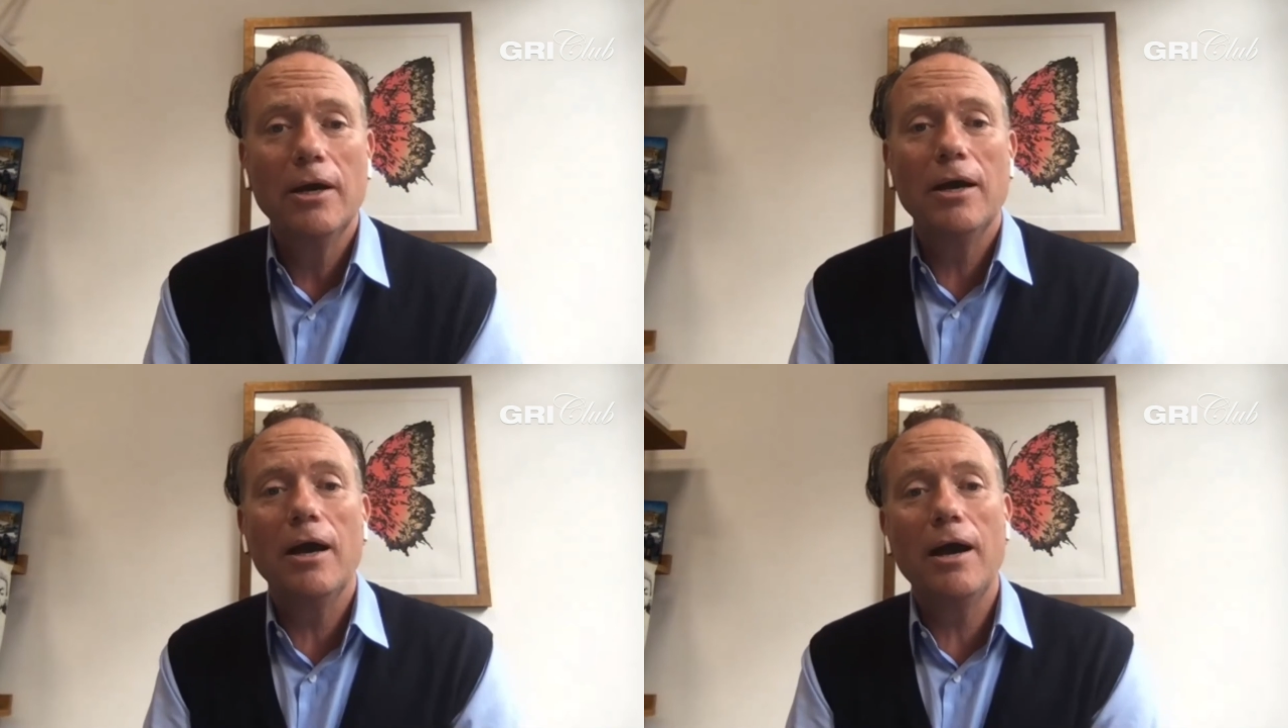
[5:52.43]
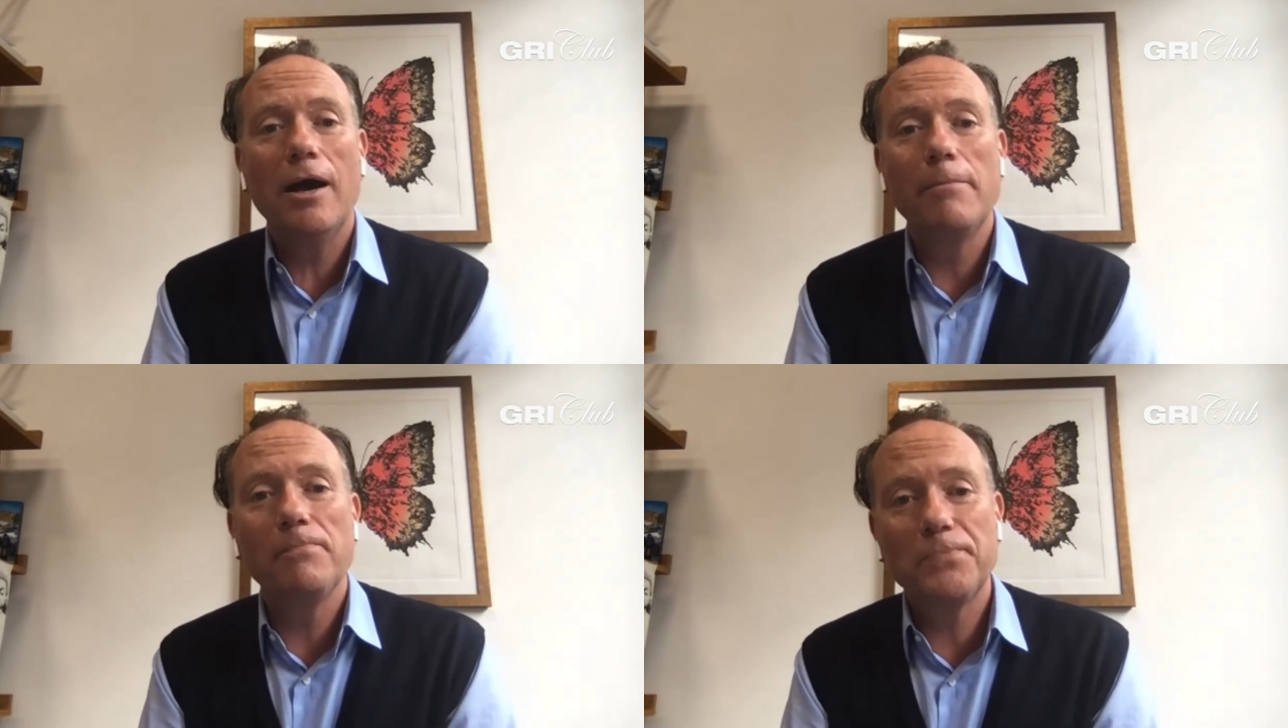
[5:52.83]

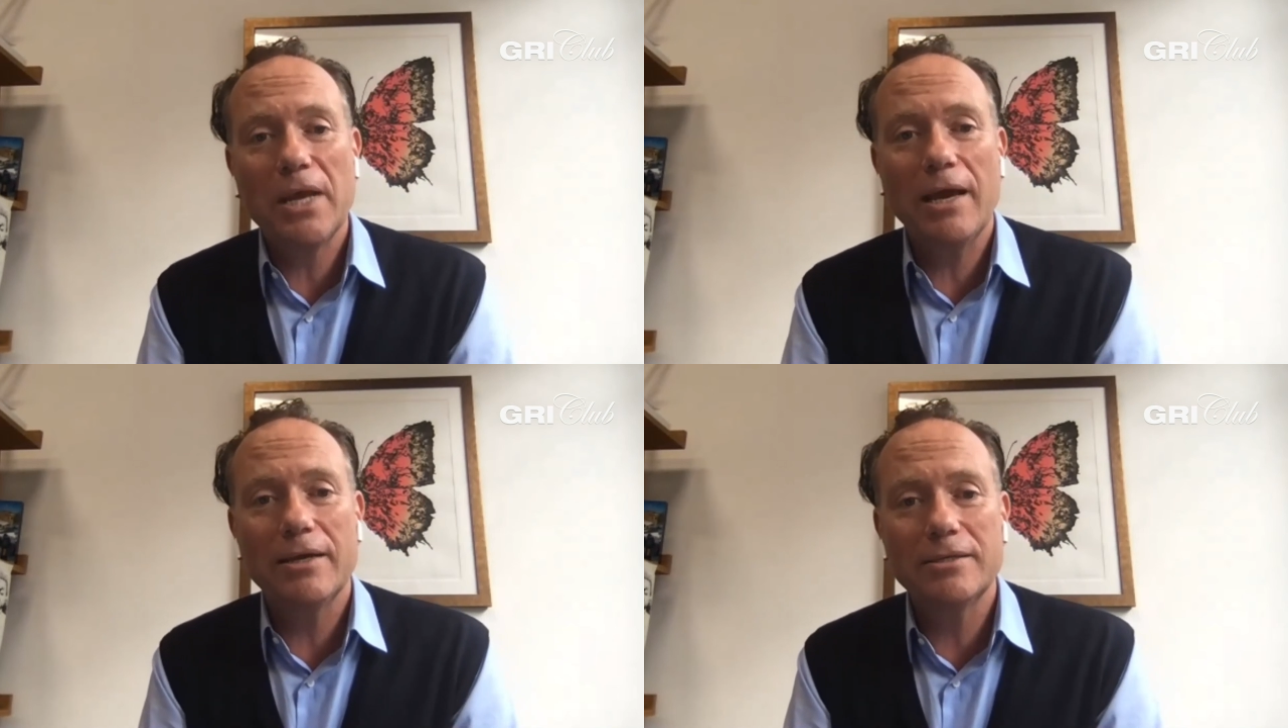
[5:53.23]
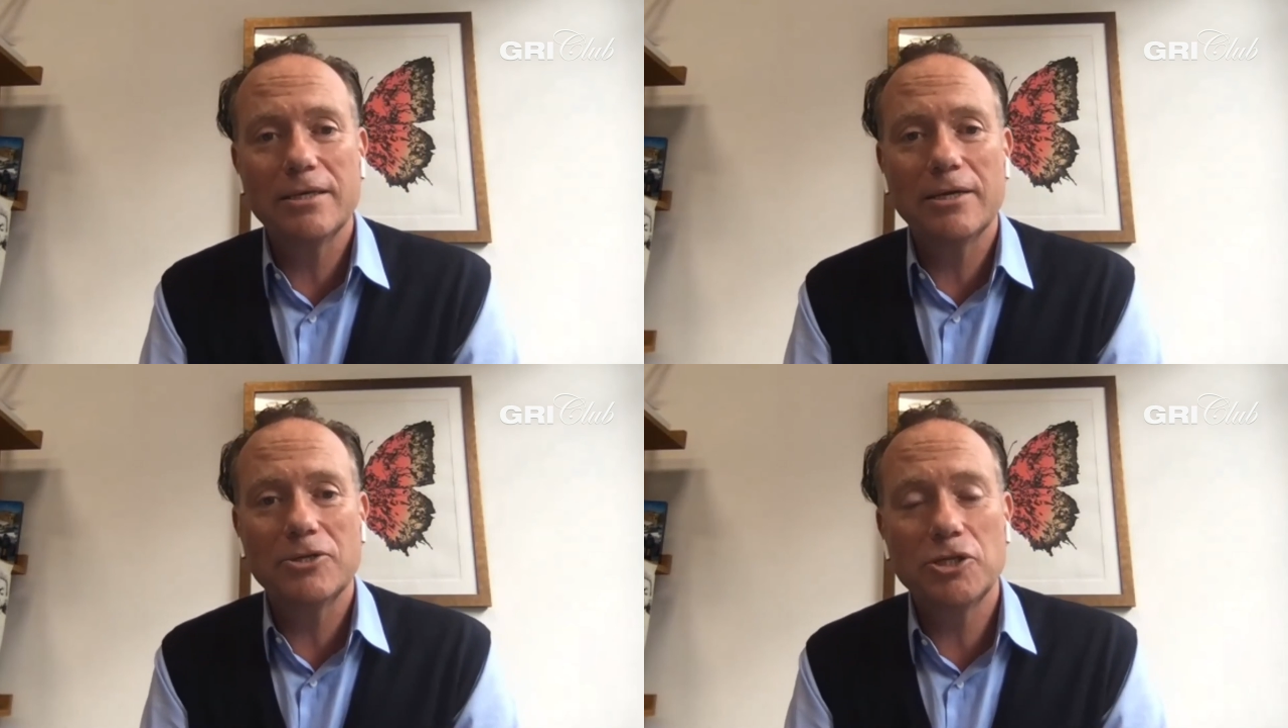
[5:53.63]

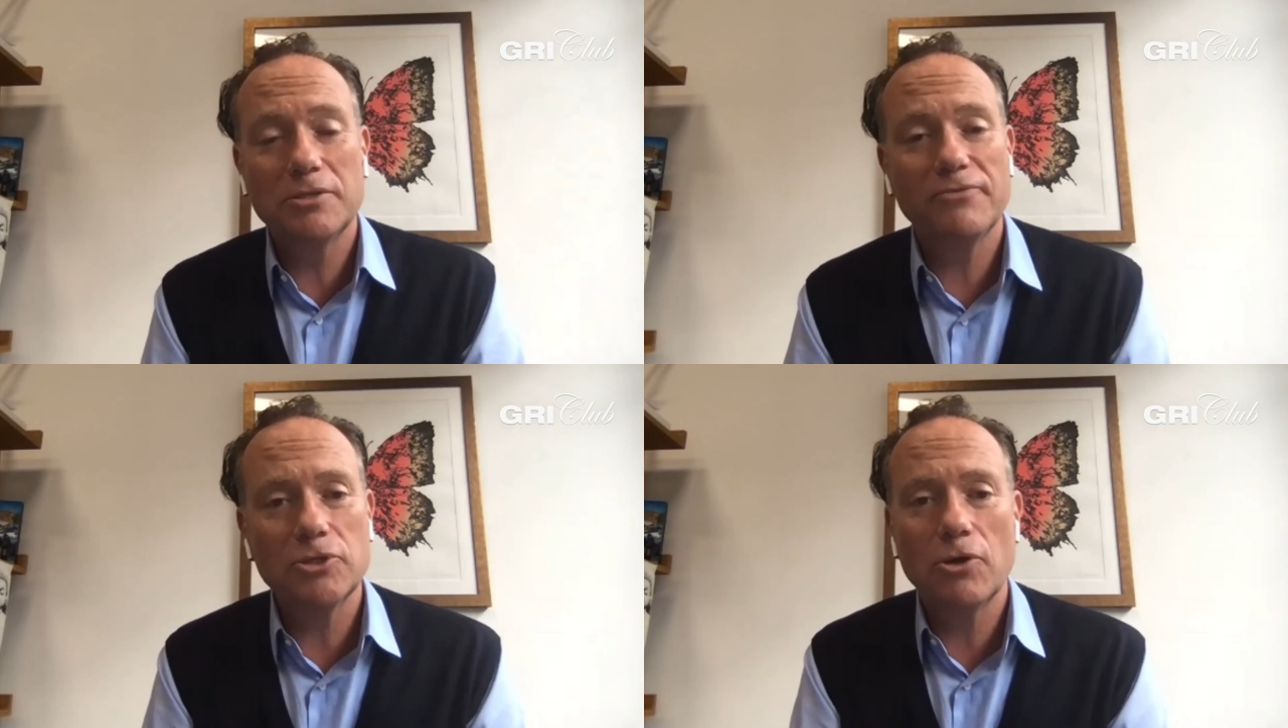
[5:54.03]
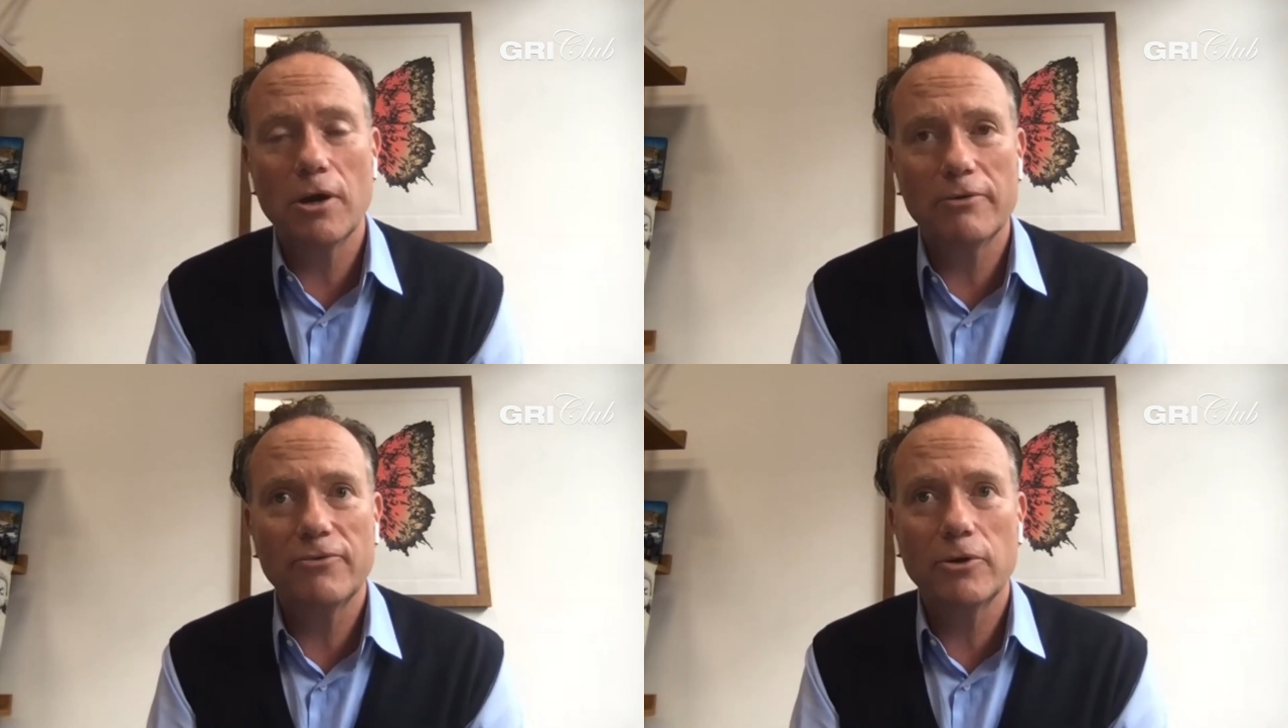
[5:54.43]
And she's a
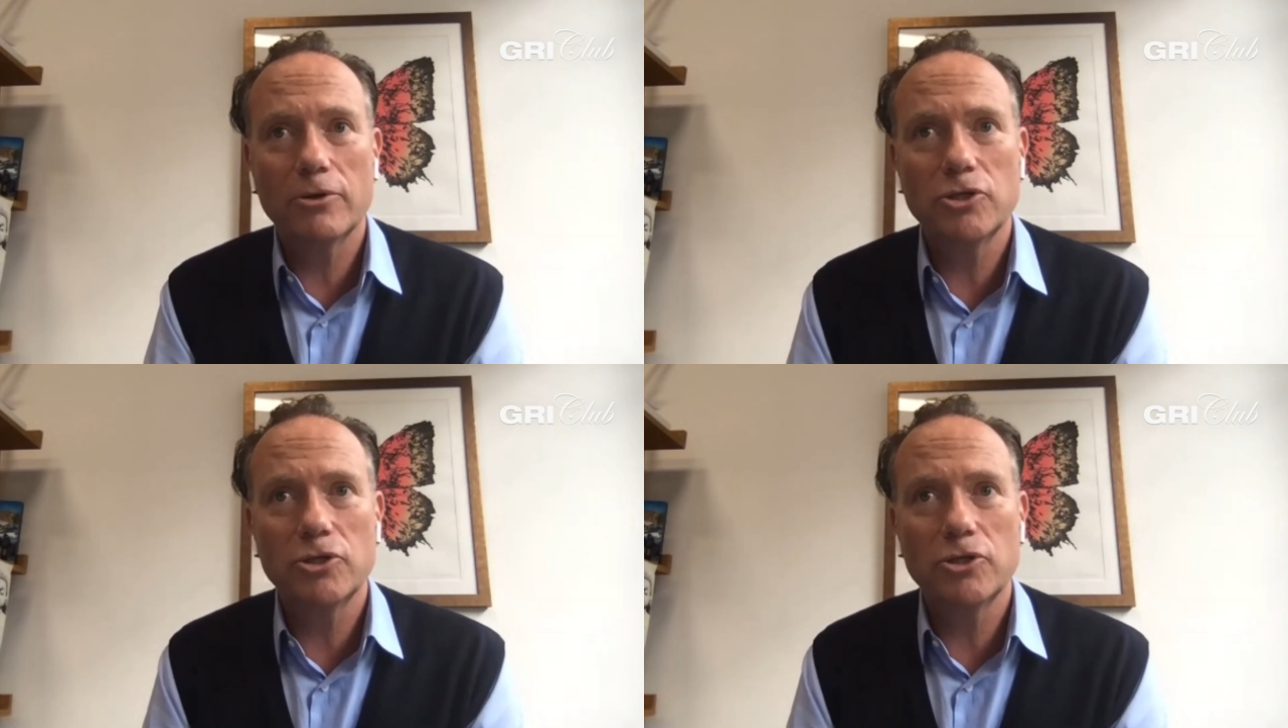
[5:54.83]
photographer.